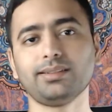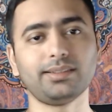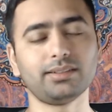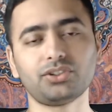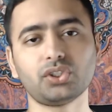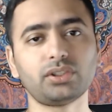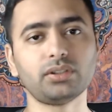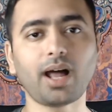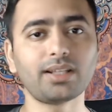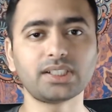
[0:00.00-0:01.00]
Just
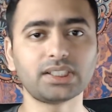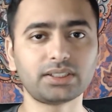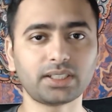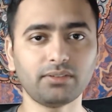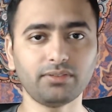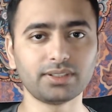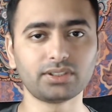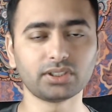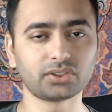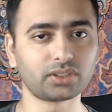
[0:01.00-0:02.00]
knowledge in itself is
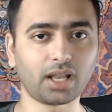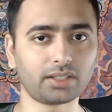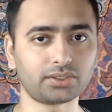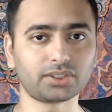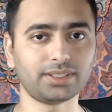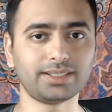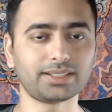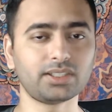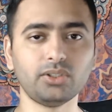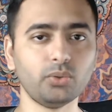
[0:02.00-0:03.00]
just knowledge. It
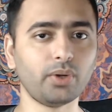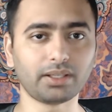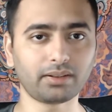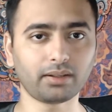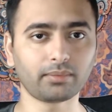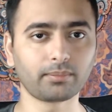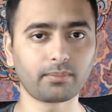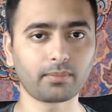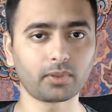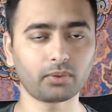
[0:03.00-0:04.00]
doesn't do anything,
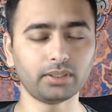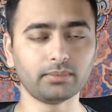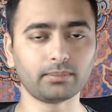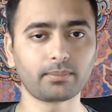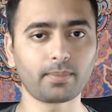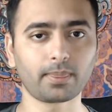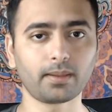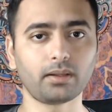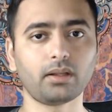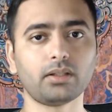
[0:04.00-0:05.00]
right?
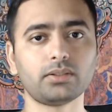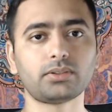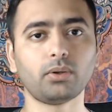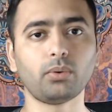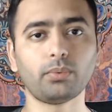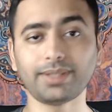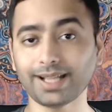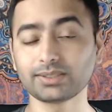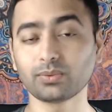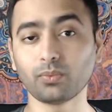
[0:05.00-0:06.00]
So
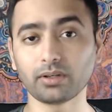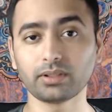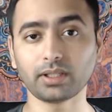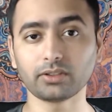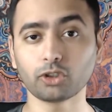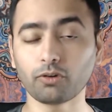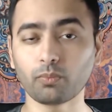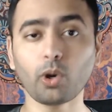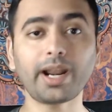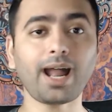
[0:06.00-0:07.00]
that's one thing. So
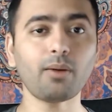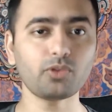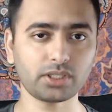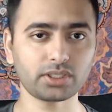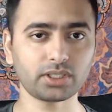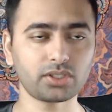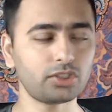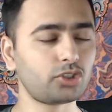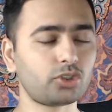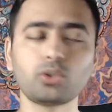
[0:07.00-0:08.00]
what I would suggest
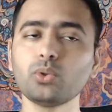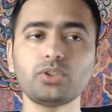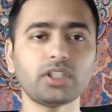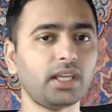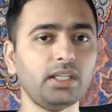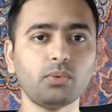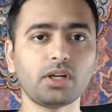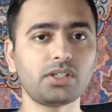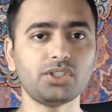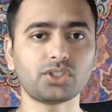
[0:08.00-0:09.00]
is choose any one
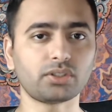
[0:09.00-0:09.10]
teacher,